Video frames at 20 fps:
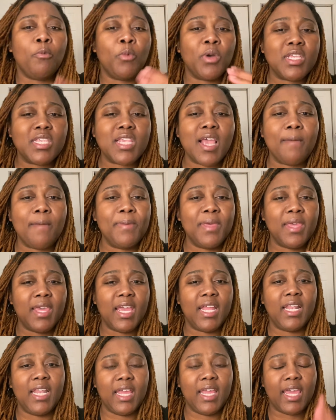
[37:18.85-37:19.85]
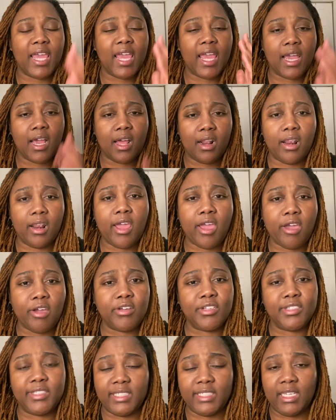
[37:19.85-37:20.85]
once I begin to get
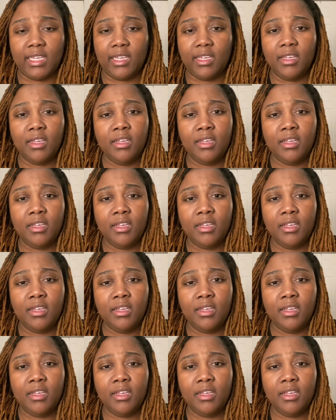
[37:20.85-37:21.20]
clarity